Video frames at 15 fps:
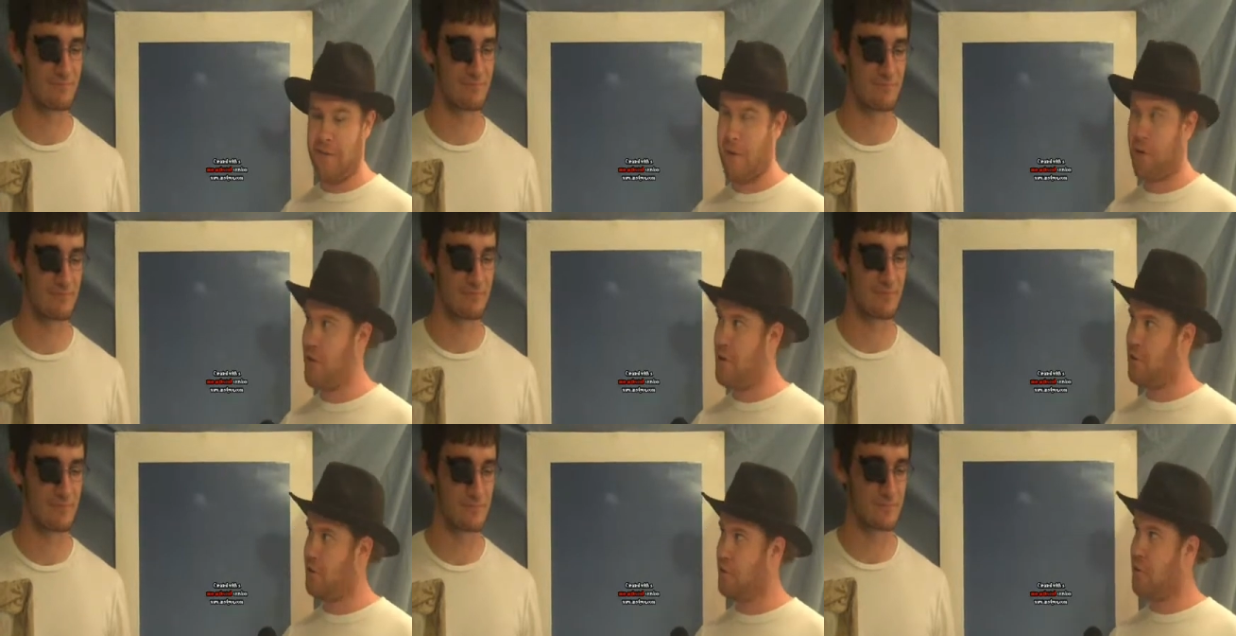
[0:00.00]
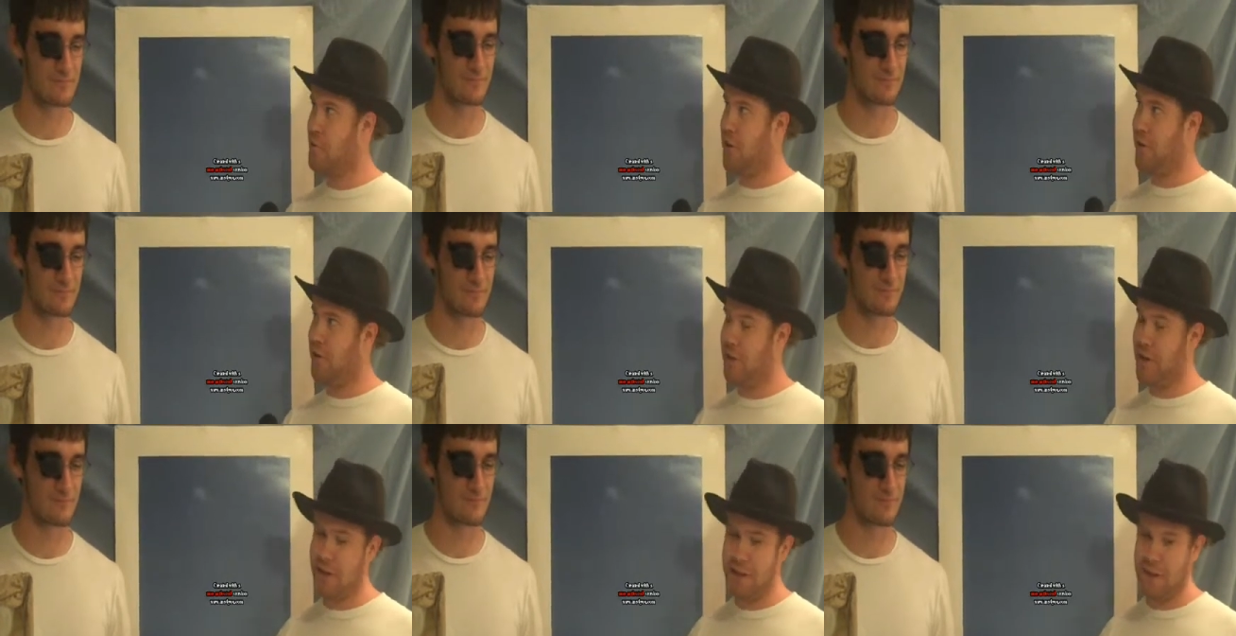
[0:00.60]
Speaker 1: for coastal
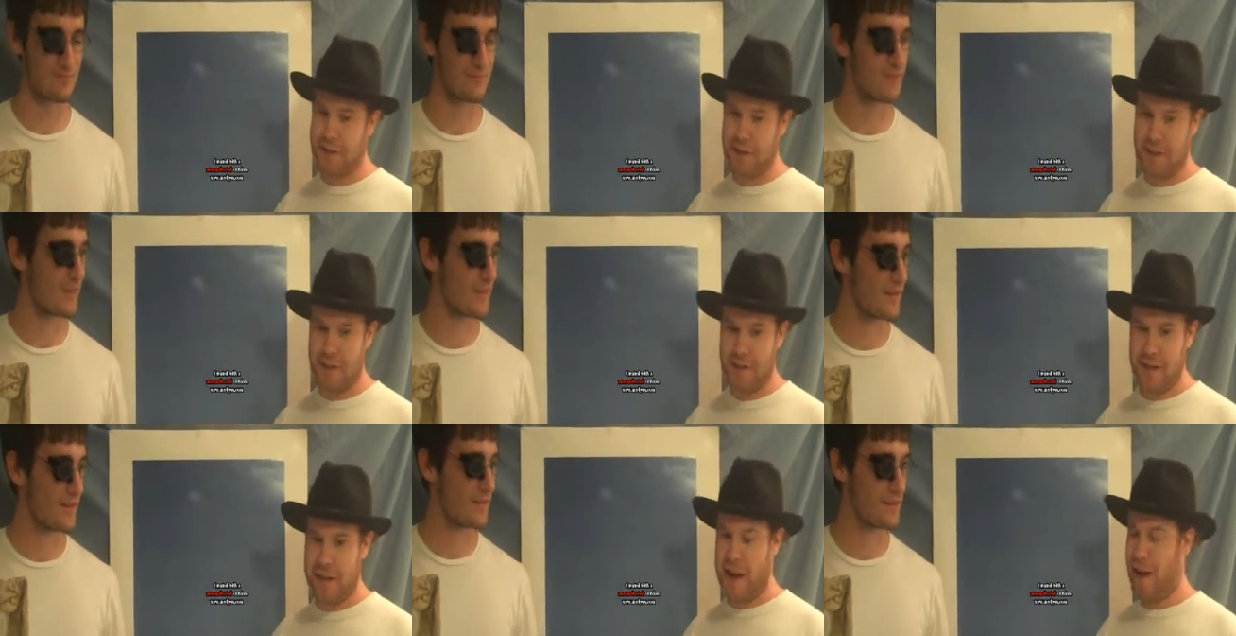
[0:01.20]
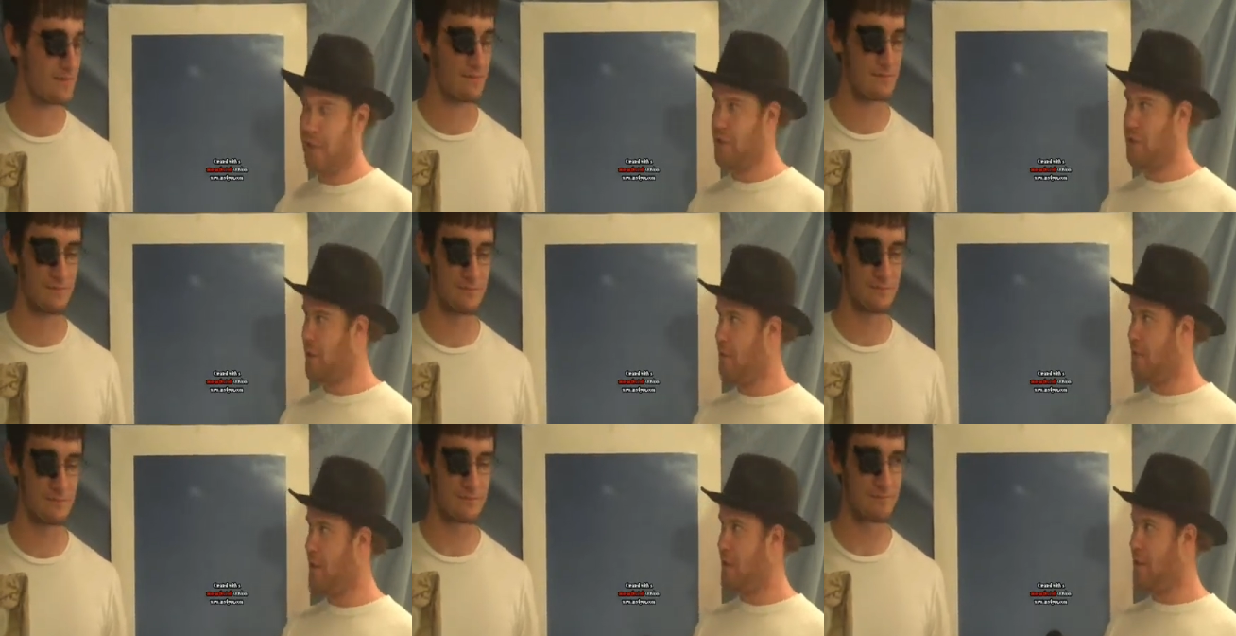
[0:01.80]
communities? How is this
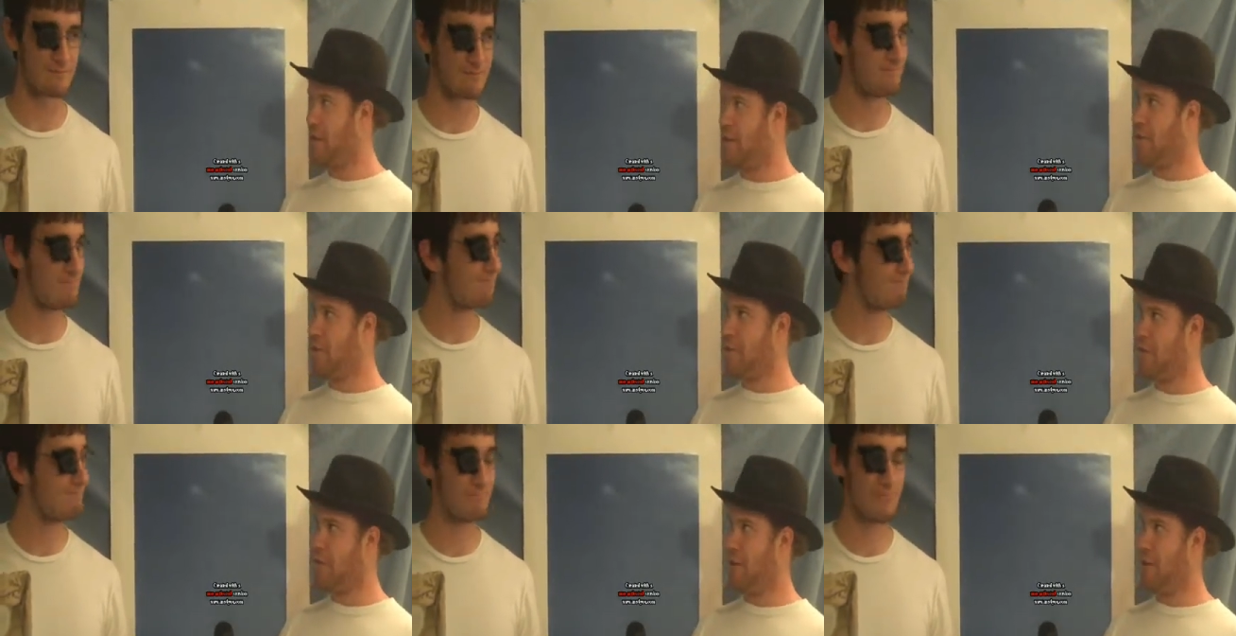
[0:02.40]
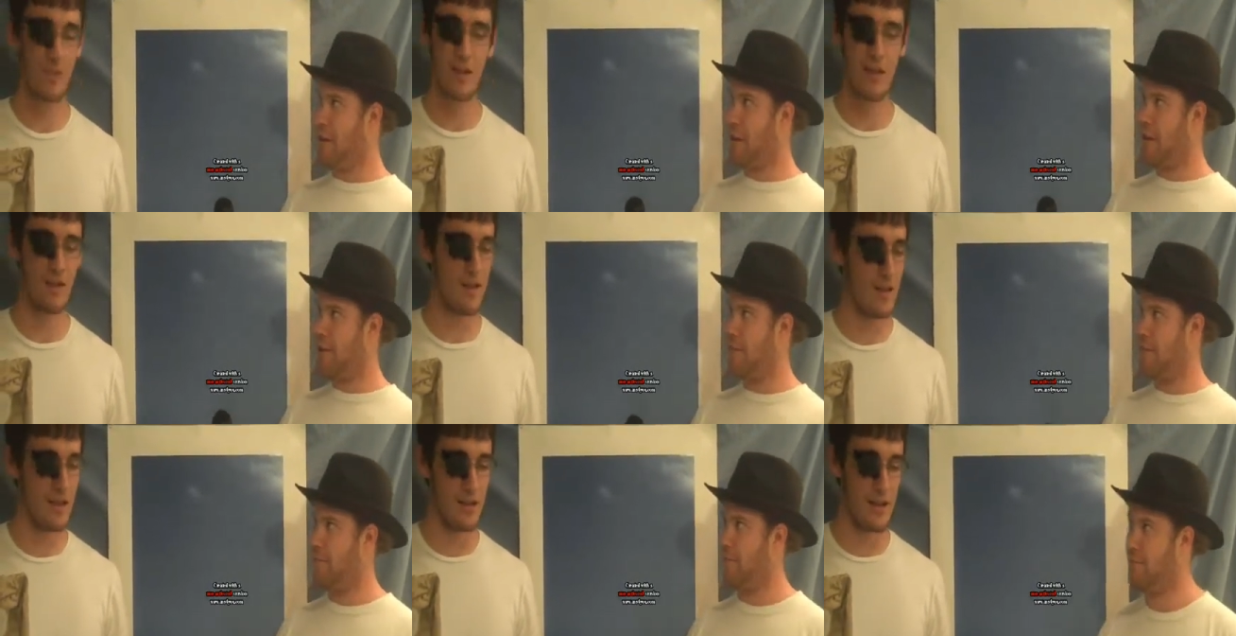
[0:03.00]
affecting local sea life?